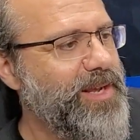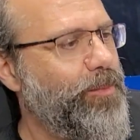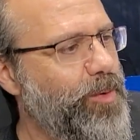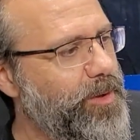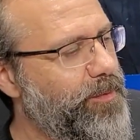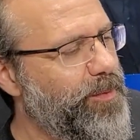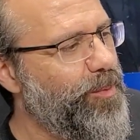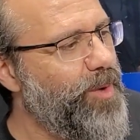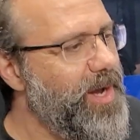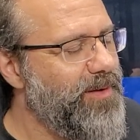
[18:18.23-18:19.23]
Wonderful
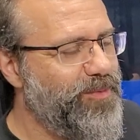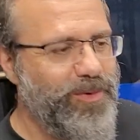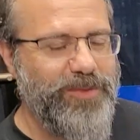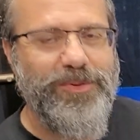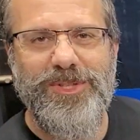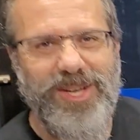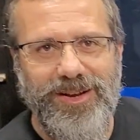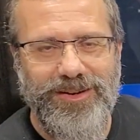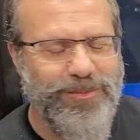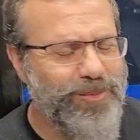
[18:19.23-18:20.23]
wife, wonderful
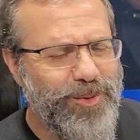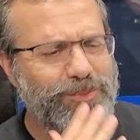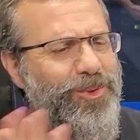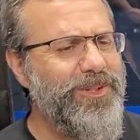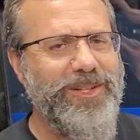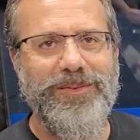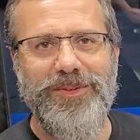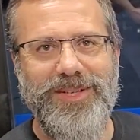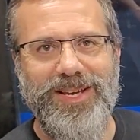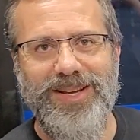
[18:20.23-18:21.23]
daughter. Love
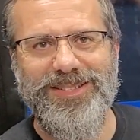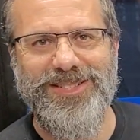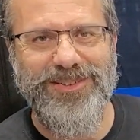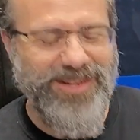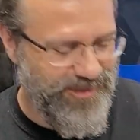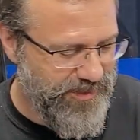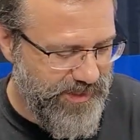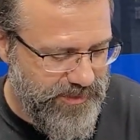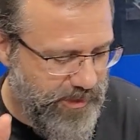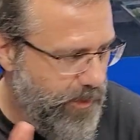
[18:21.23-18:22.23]
you guys. All right. Okay.
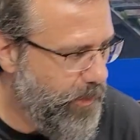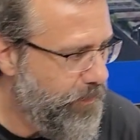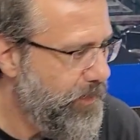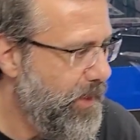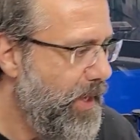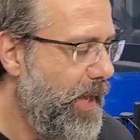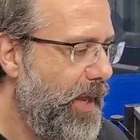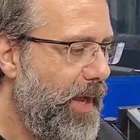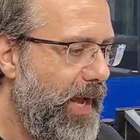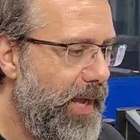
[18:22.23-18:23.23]
So,
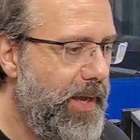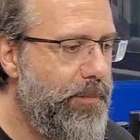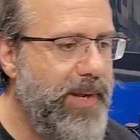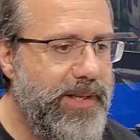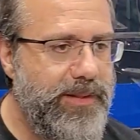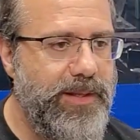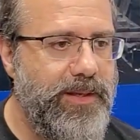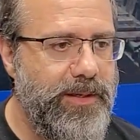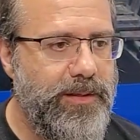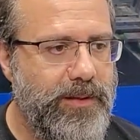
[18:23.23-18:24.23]
back
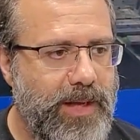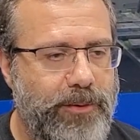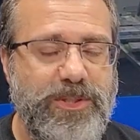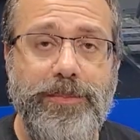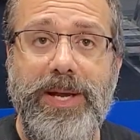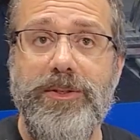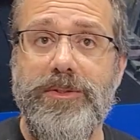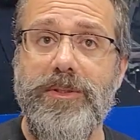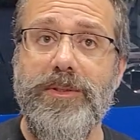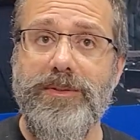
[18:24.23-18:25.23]
then I was a
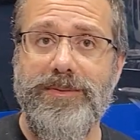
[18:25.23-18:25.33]
bachelor.